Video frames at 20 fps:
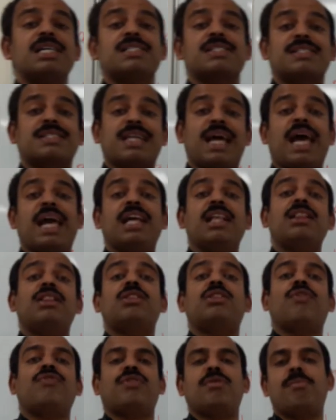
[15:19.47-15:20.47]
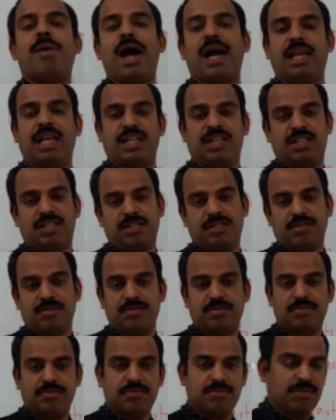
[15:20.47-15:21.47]
strength of the magnet,
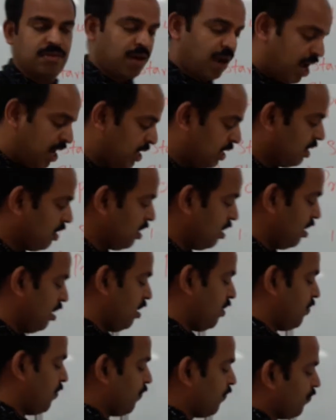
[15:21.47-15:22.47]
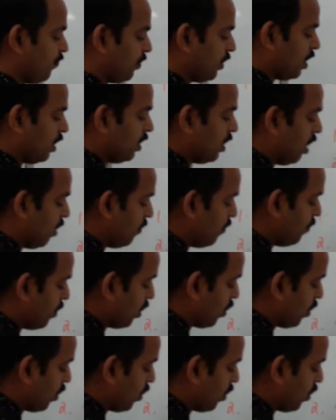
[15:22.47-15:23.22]
right? Number